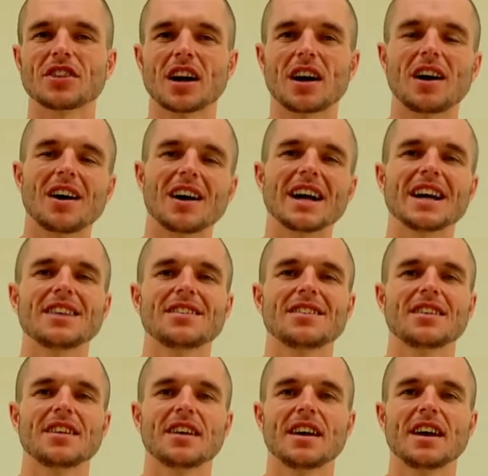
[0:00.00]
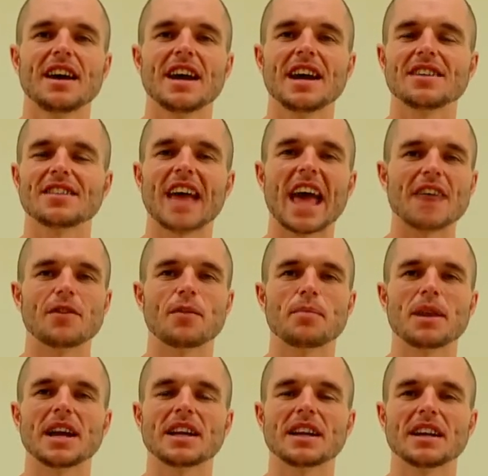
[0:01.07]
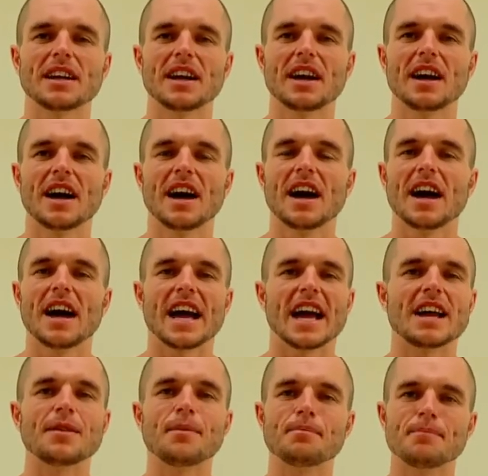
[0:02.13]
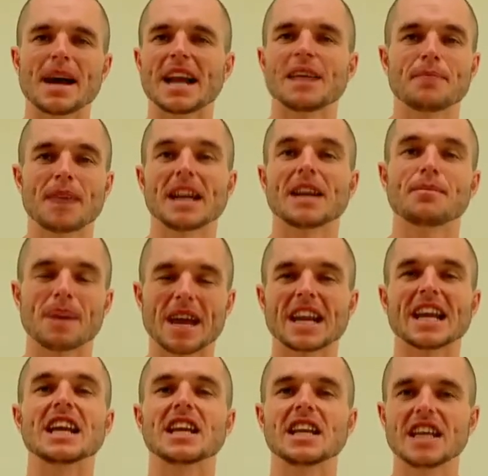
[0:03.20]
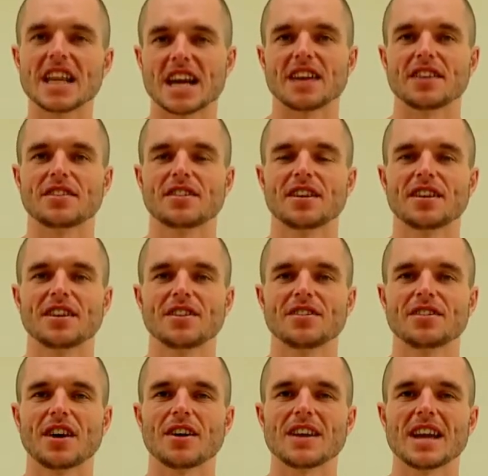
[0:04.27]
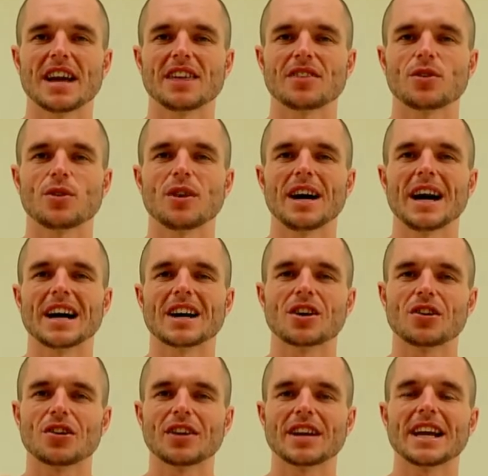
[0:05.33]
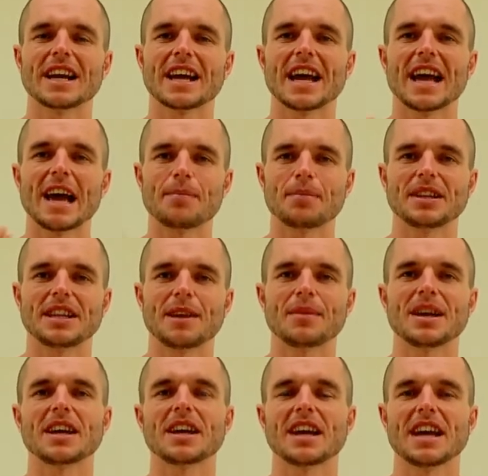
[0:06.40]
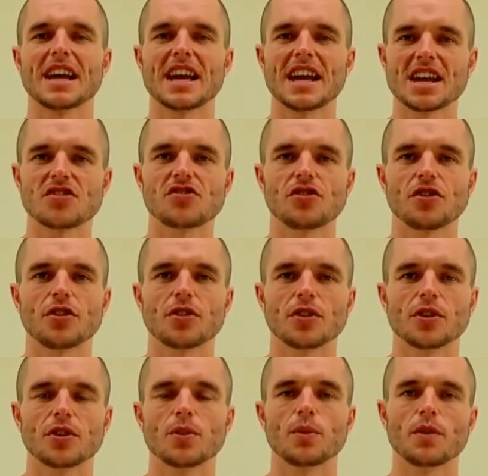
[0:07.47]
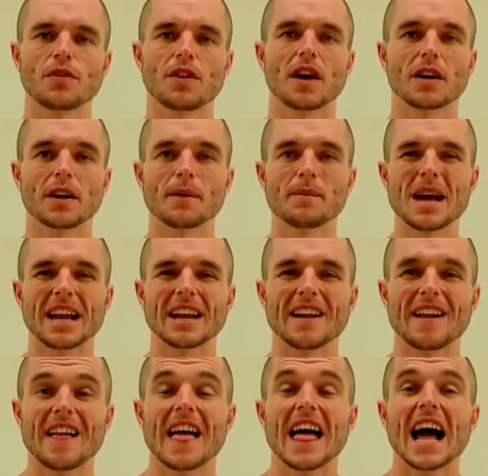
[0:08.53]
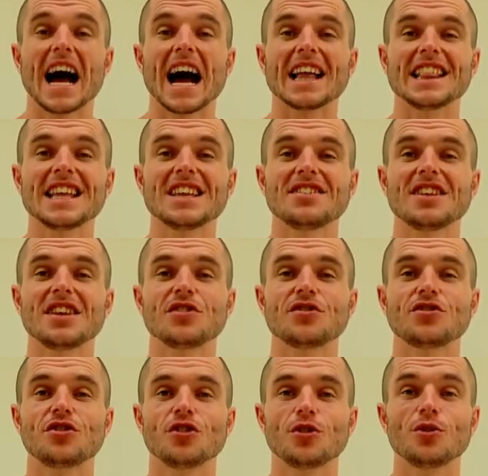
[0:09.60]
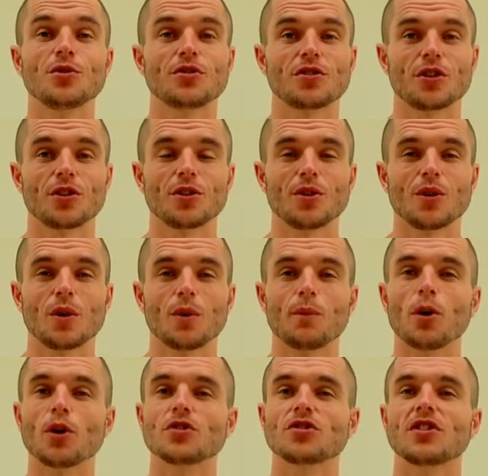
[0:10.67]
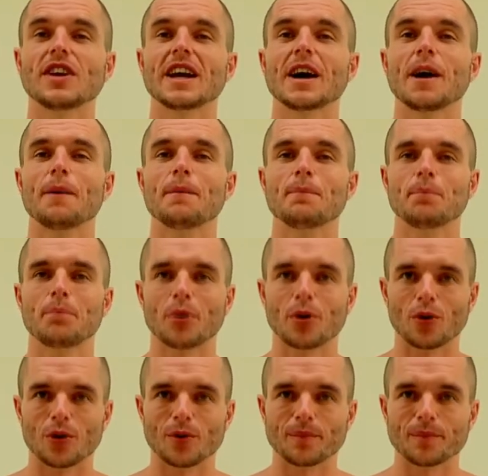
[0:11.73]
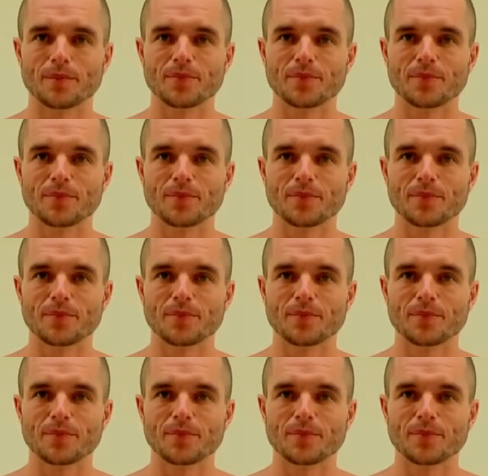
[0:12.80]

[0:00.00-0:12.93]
at the highest it's ever been in many years. So yeah, it's quite a chronic epidemic issue with younger men, and this is due to watching porn.